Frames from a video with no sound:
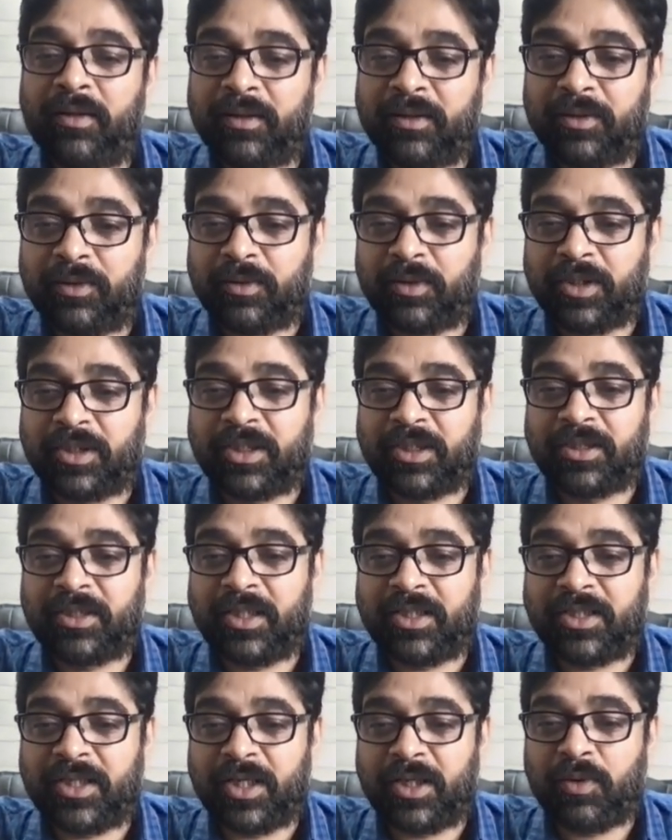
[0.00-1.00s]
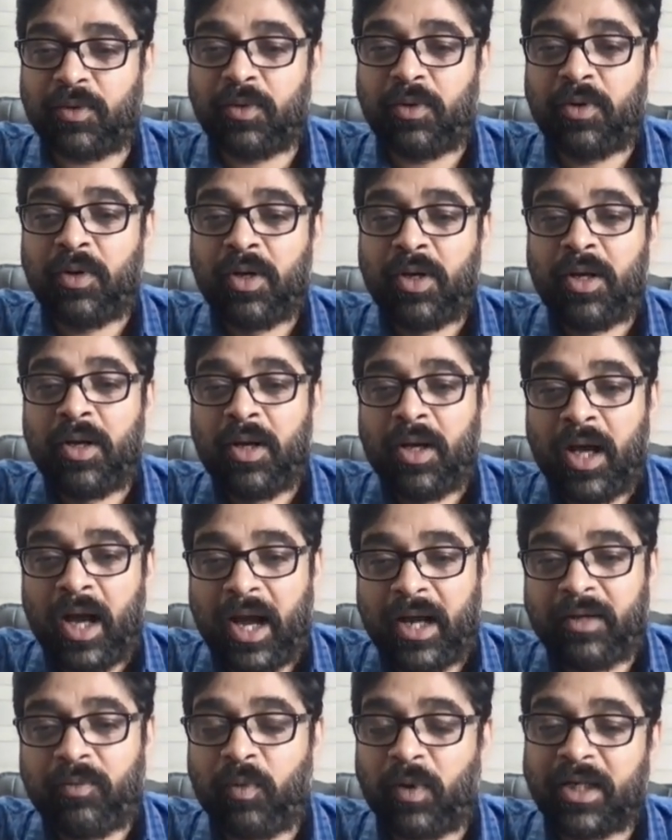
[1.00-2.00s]
So this is the 0.
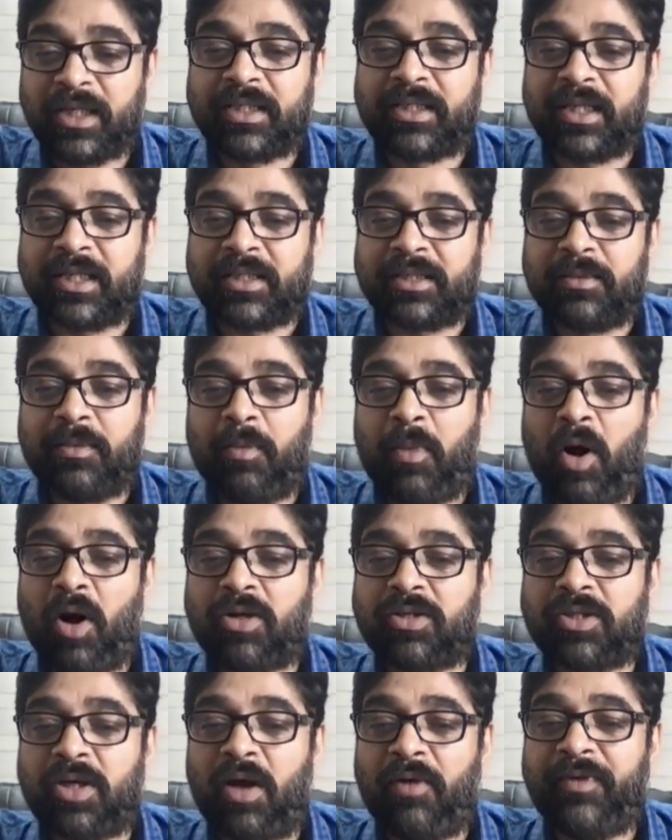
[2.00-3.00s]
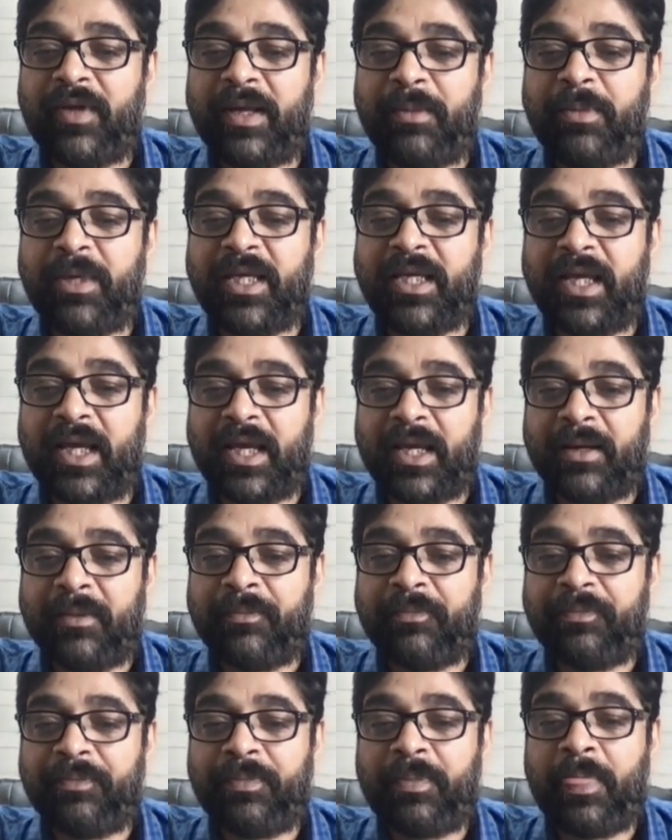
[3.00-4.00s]
And what is this? Box of ABA.
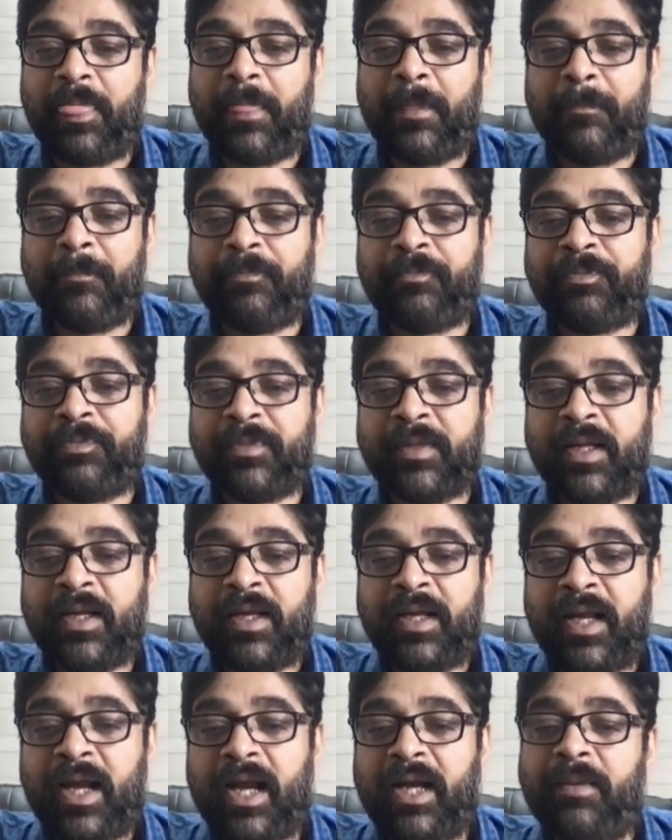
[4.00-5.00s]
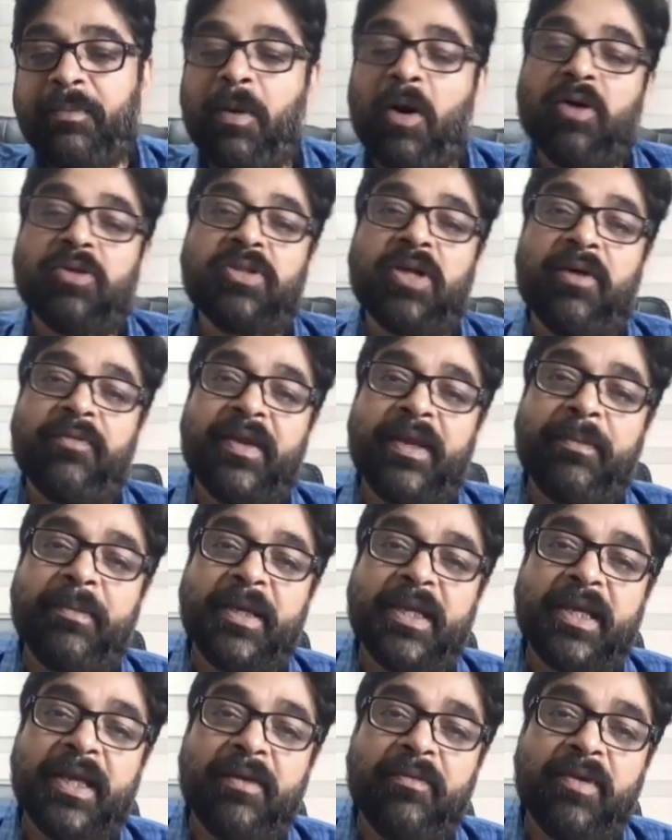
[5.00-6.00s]
And box of
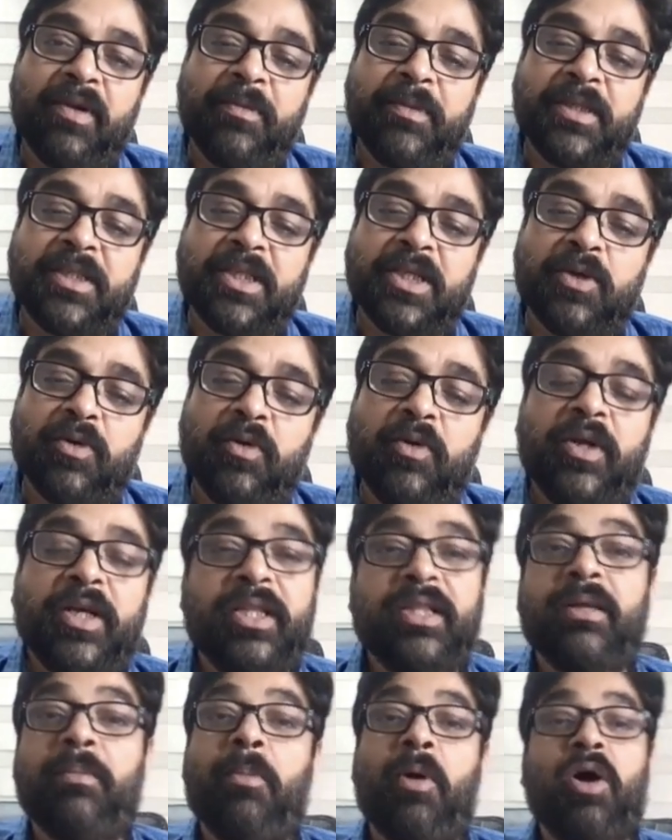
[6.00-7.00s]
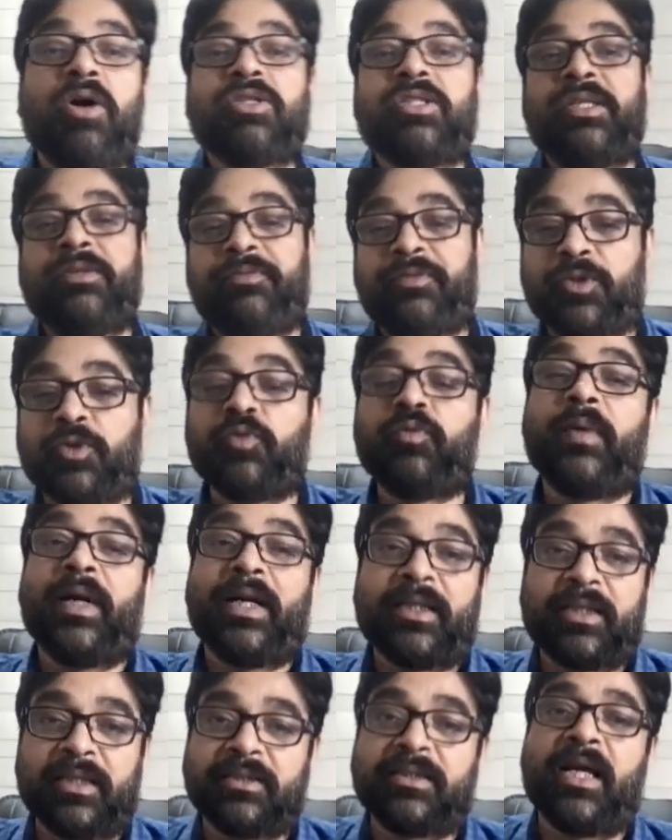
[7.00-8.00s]
ABA will be 0. In the box, if two
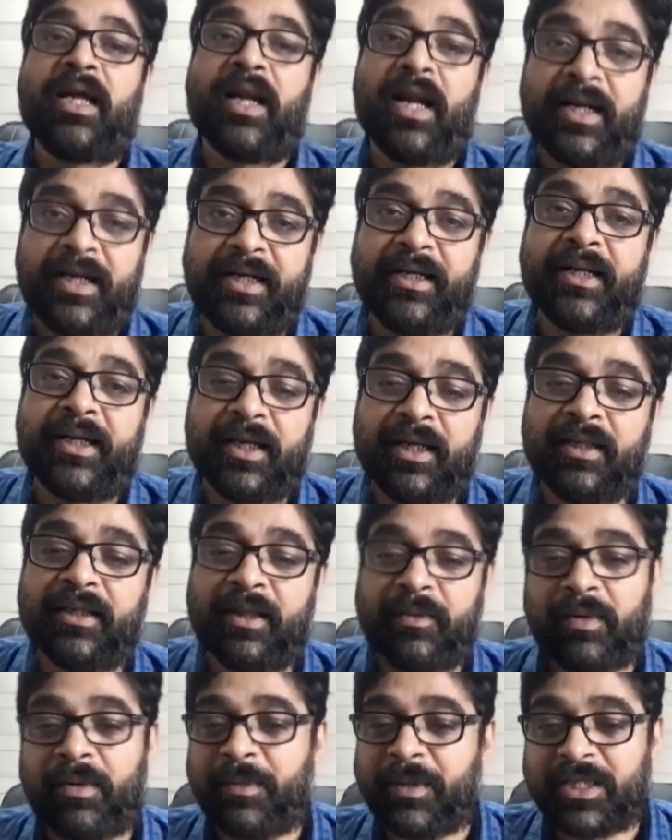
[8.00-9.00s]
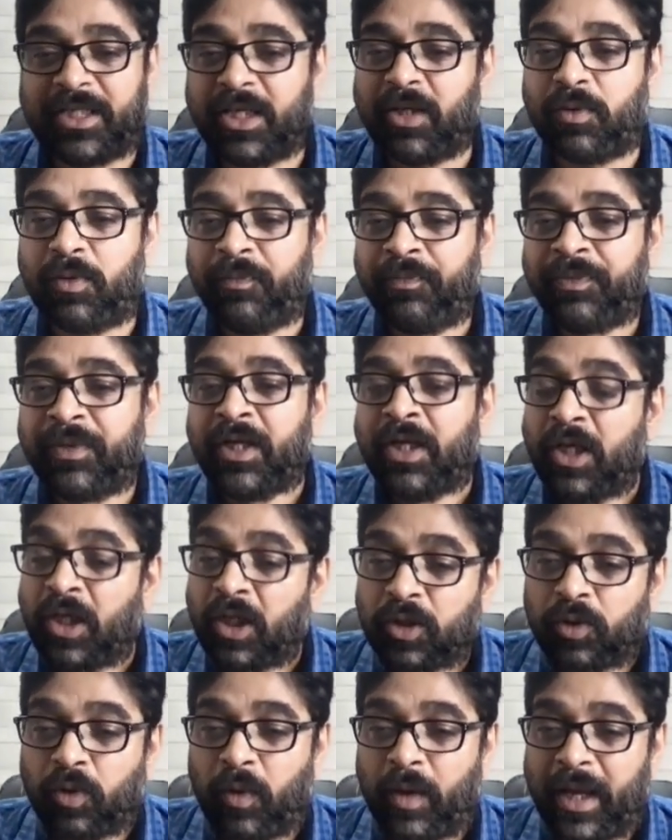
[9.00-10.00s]
vectors are identical, they will be 0.
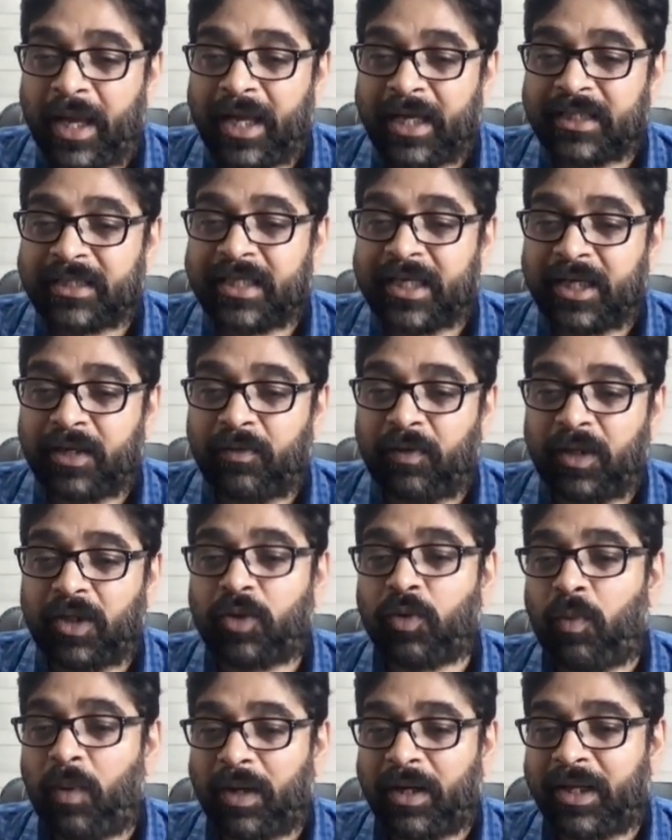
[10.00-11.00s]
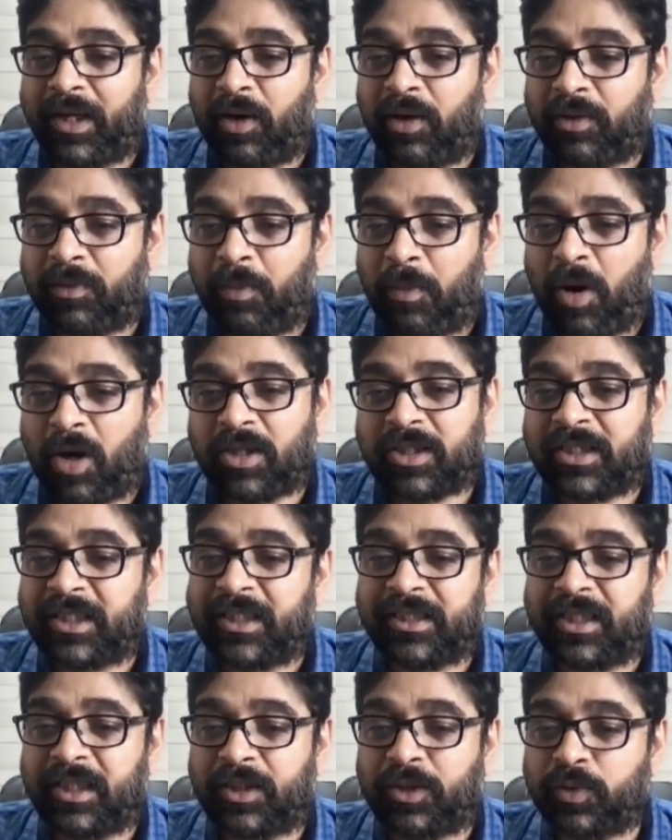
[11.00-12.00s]
So x equal to what I got? Mod C
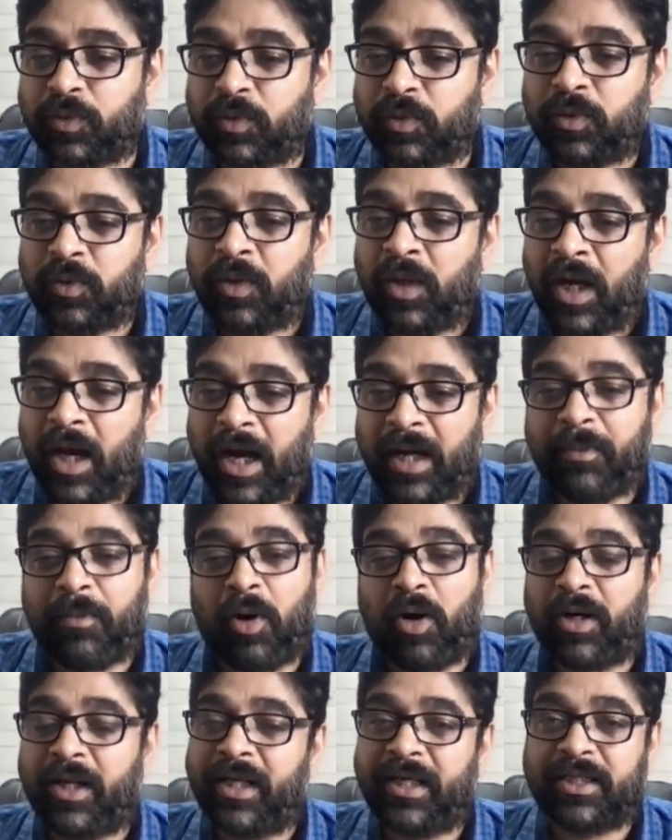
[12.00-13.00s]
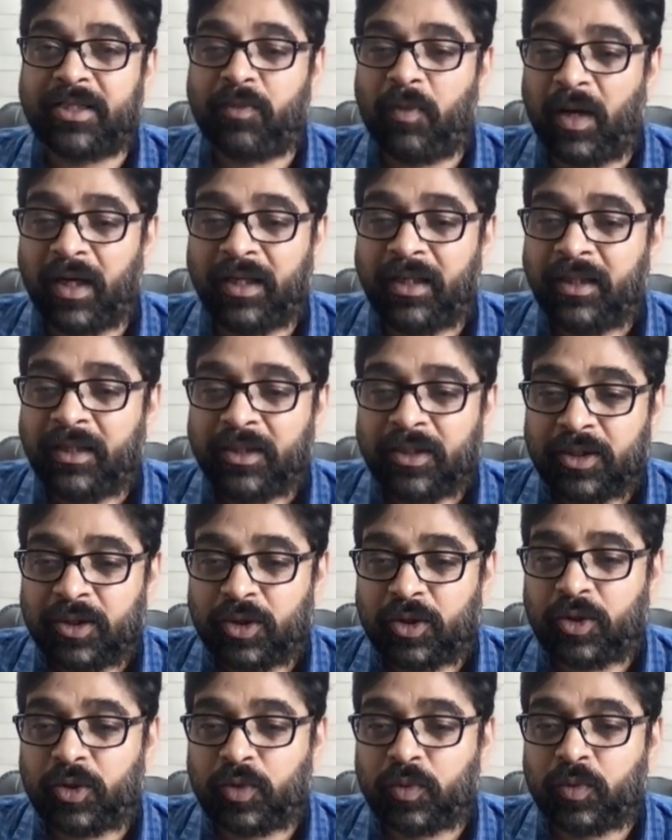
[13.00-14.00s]
is the 2 and mod A is 1.
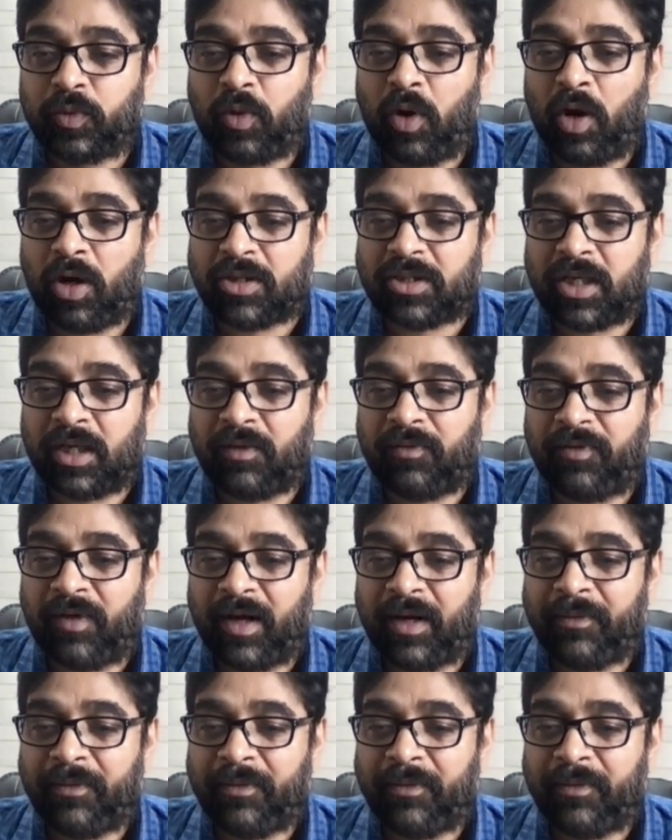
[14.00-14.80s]
2 cos alpha.